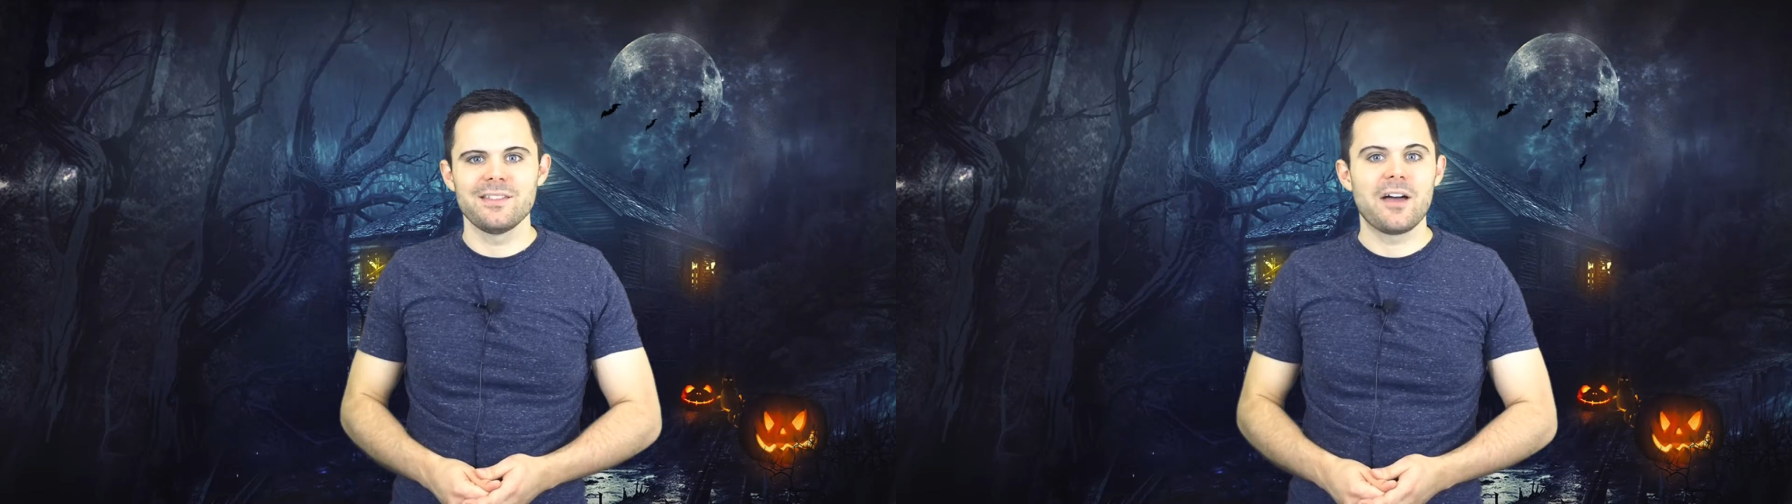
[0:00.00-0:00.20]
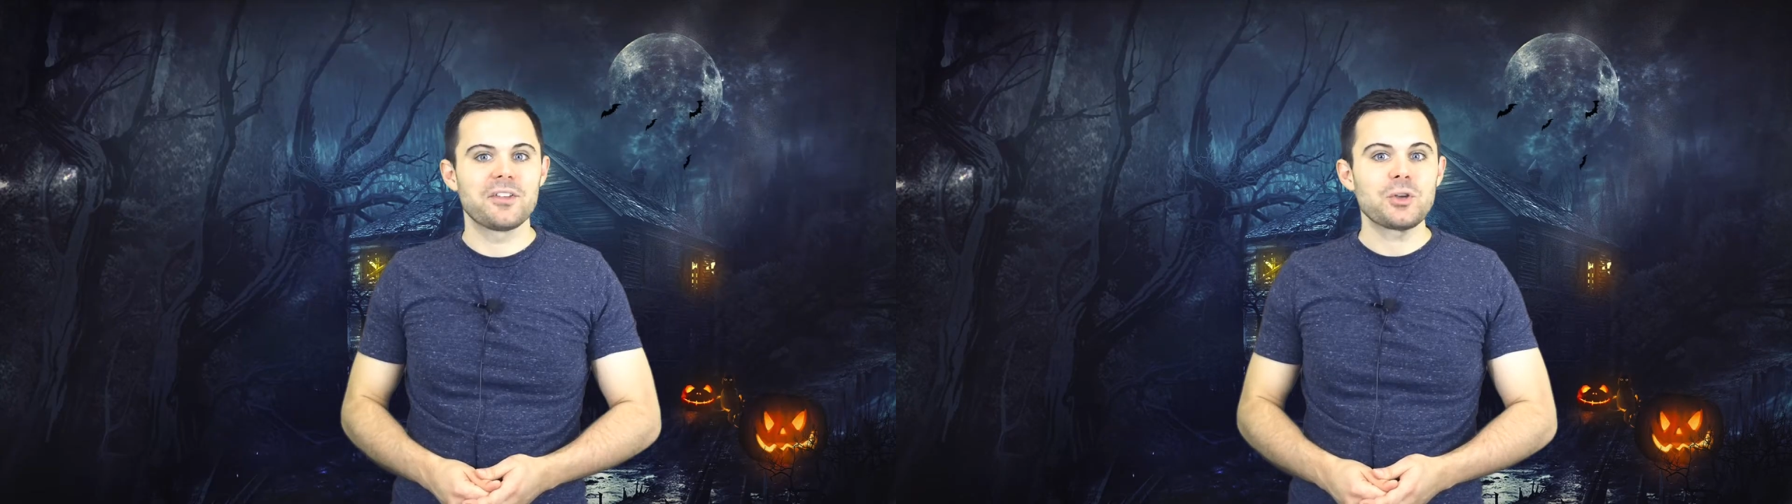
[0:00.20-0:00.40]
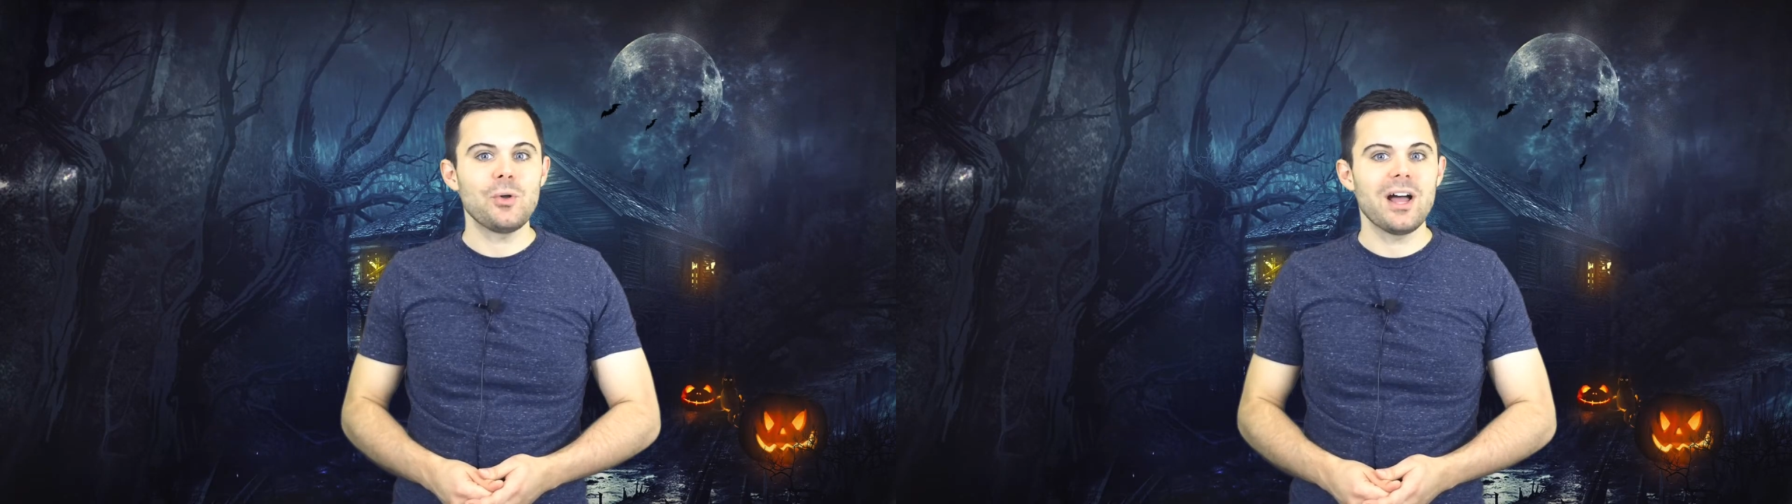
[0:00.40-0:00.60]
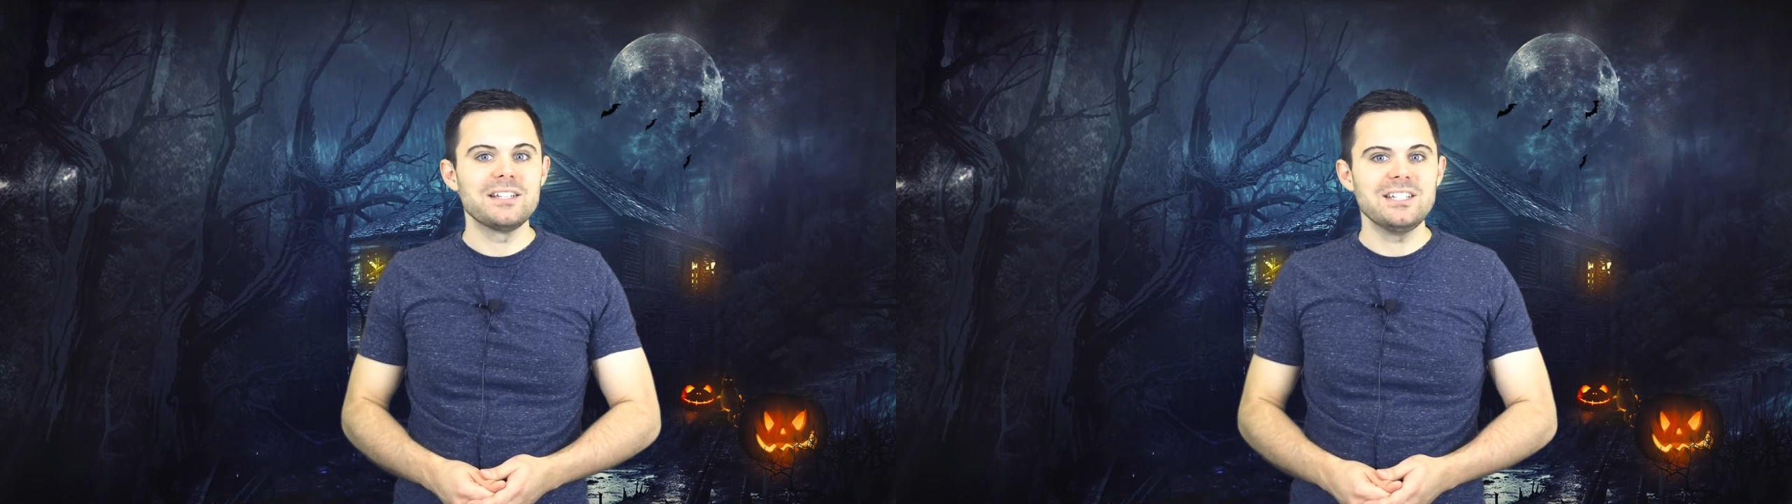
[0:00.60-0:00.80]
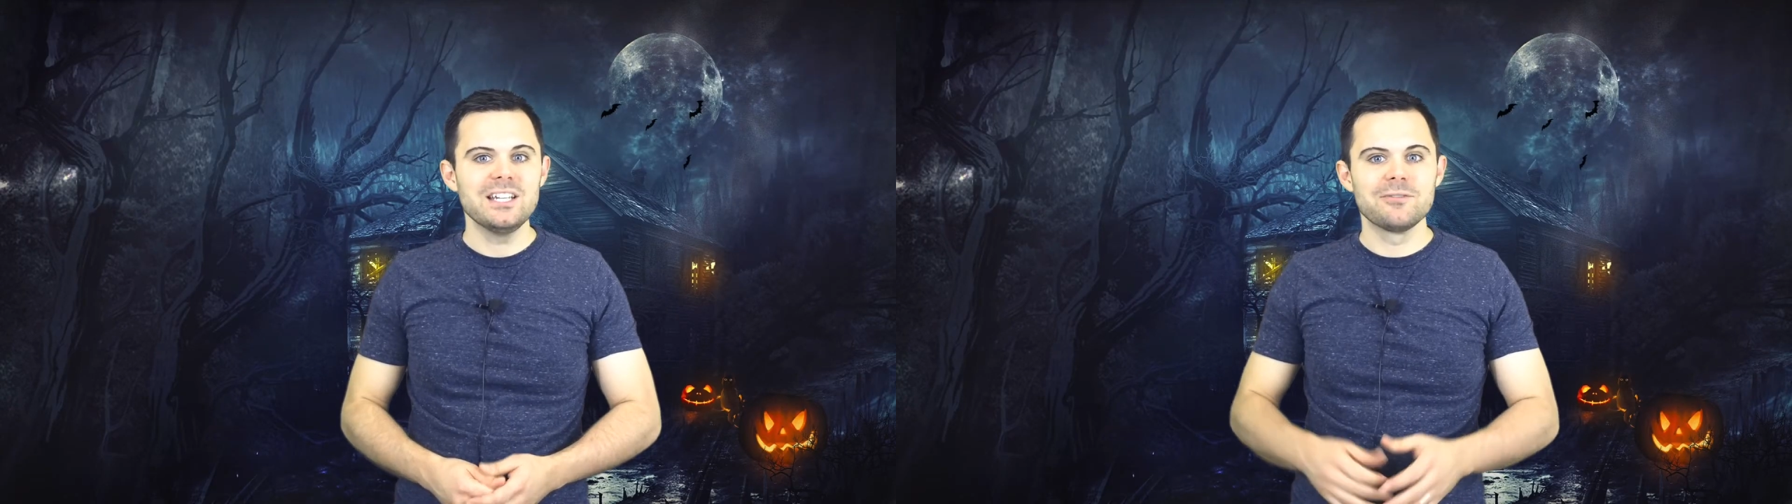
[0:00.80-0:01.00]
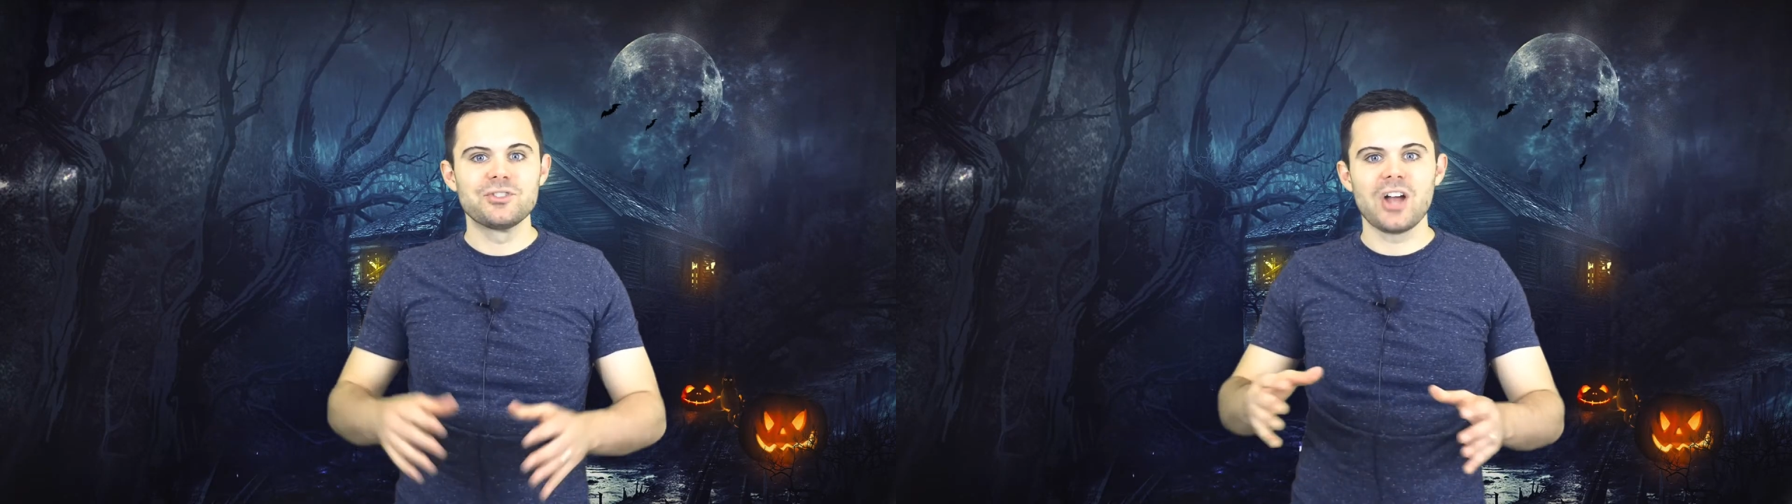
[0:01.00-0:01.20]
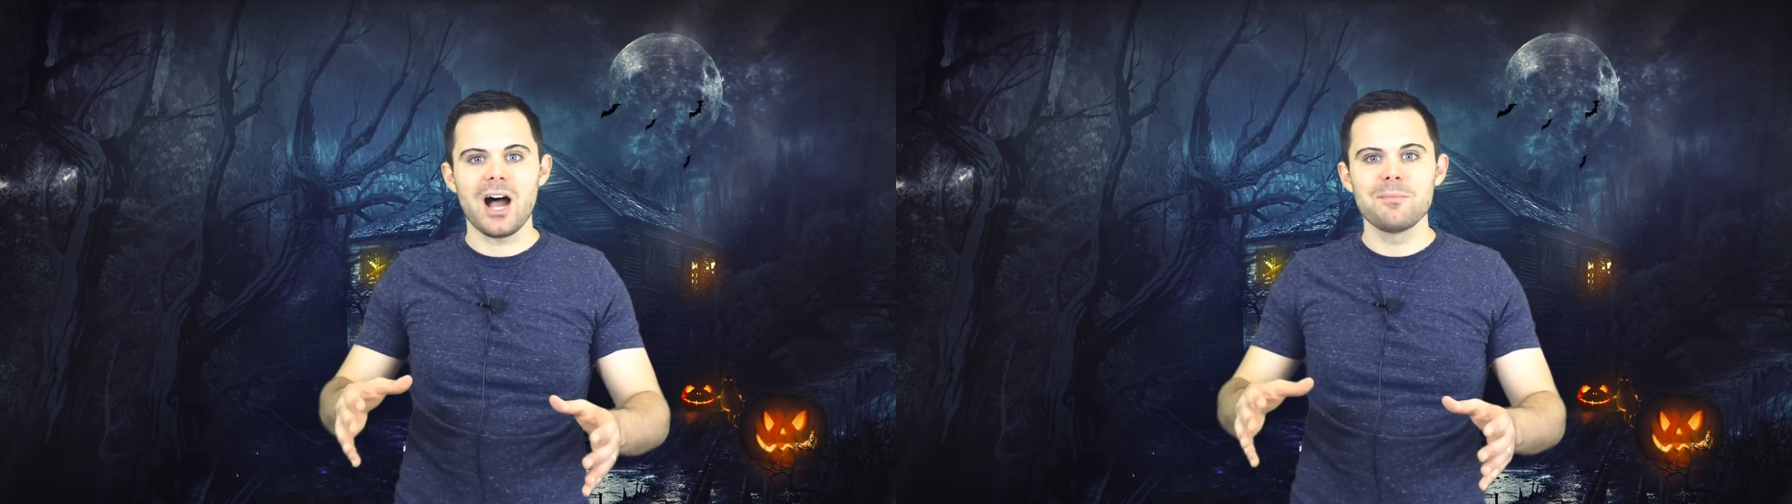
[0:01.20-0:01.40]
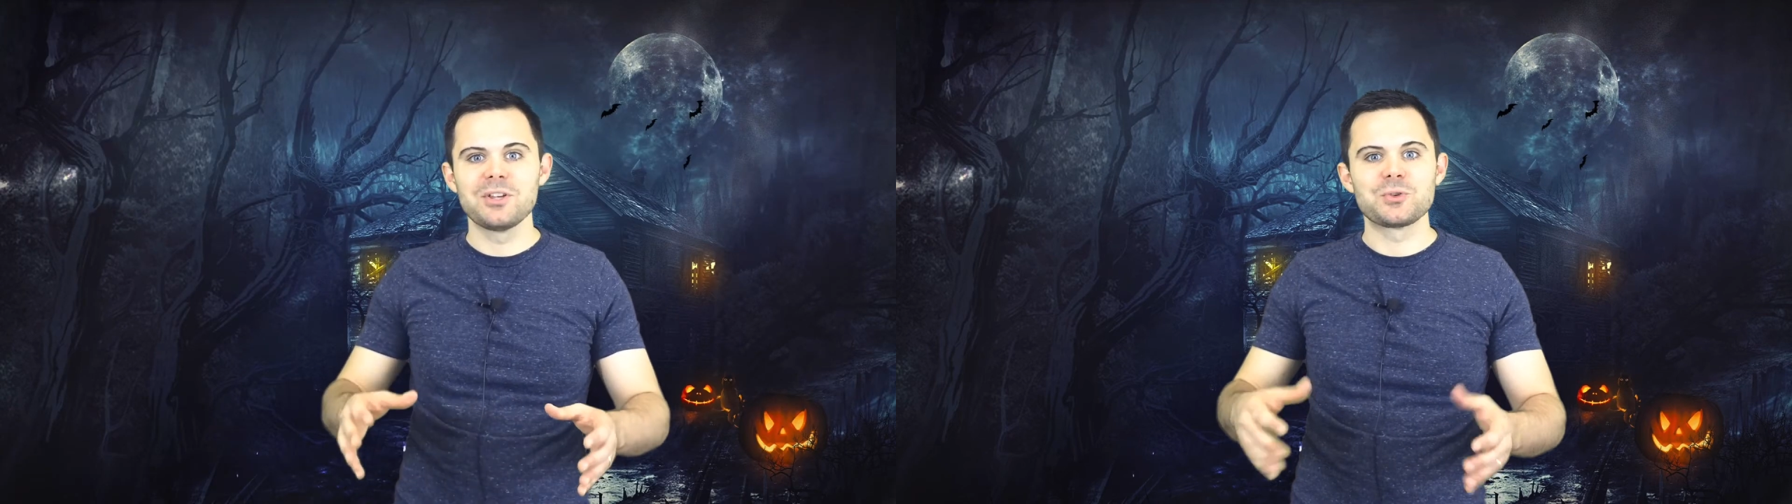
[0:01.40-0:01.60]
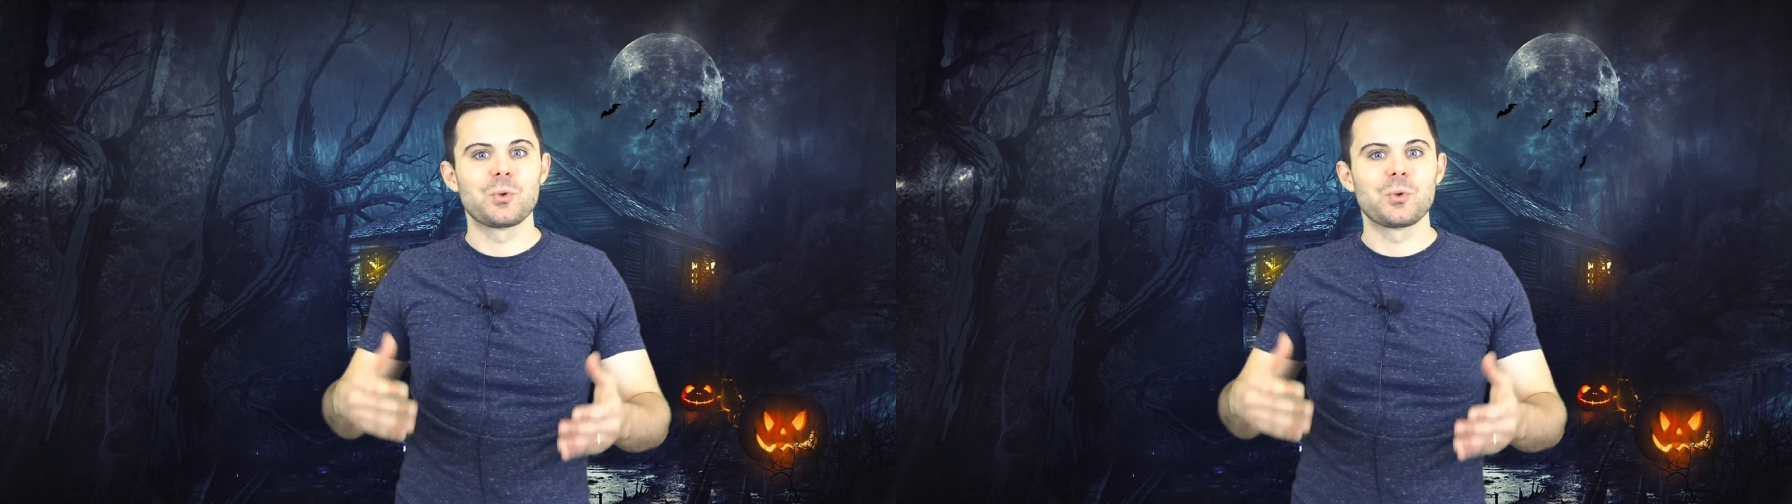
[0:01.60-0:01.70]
Now, this whole idea of zombies